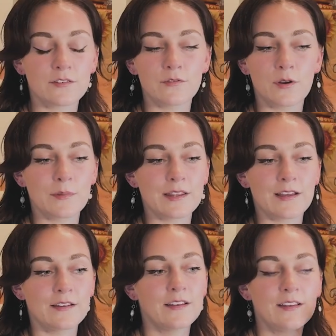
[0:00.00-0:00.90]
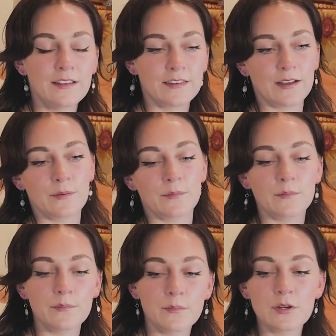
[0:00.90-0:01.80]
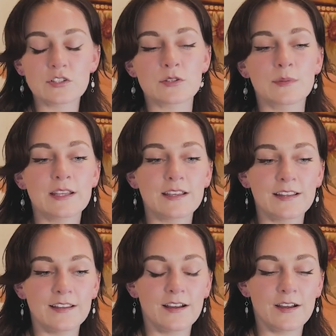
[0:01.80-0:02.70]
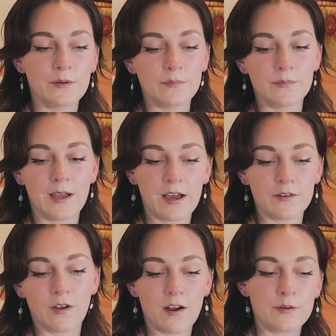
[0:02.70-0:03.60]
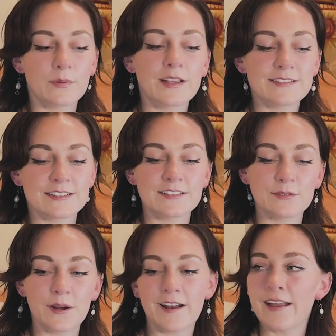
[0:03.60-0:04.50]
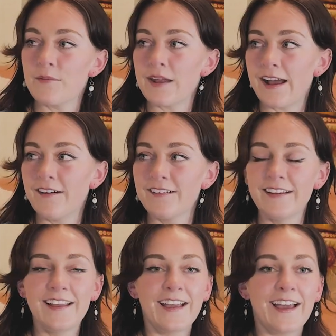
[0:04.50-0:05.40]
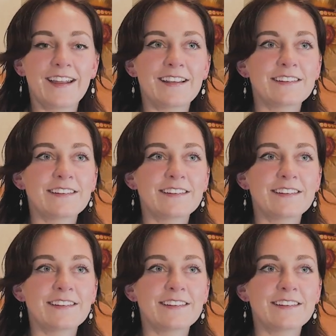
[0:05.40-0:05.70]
for me that pushed me out of a hard place into where I am now. And I